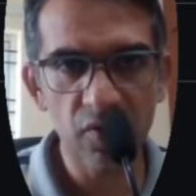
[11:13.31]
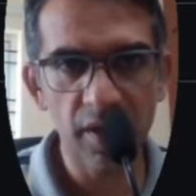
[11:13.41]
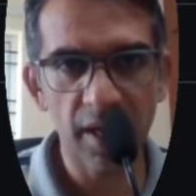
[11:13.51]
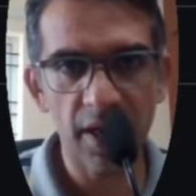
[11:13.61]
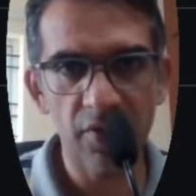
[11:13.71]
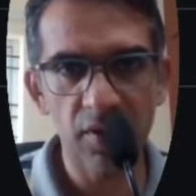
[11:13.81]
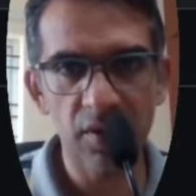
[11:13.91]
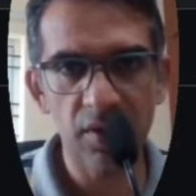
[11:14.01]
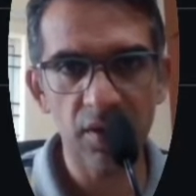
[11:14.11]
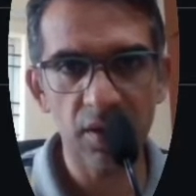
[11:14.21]
we have
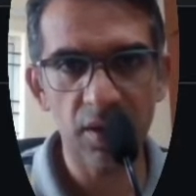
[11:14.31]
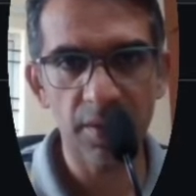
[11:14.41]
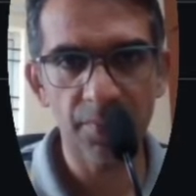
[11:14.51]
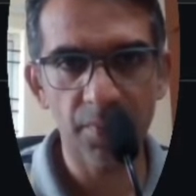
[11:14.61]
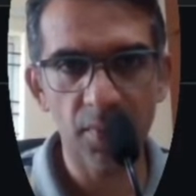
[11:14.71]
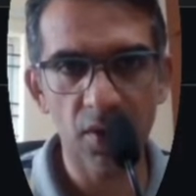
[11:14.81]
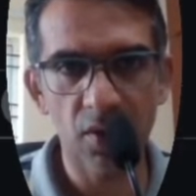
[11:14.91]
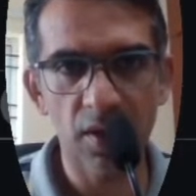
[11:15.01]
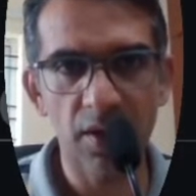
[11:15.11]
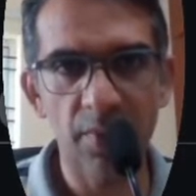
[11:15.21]
is uh, you know
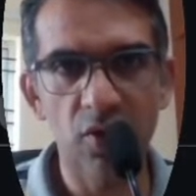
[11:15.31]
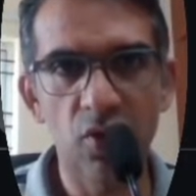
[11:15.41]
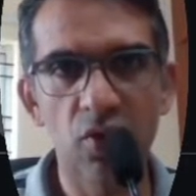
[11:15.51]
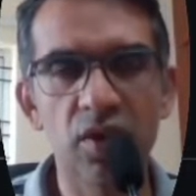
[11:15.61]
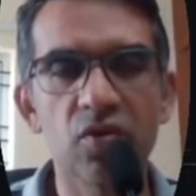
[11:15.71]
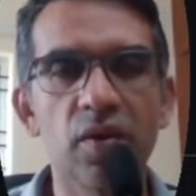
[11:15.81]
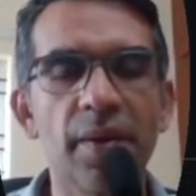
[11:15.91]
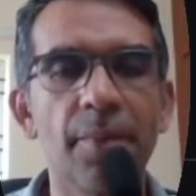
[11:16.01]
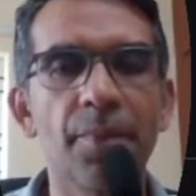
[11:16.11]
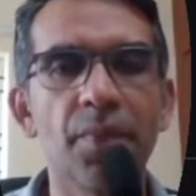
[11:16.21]
let me go to this one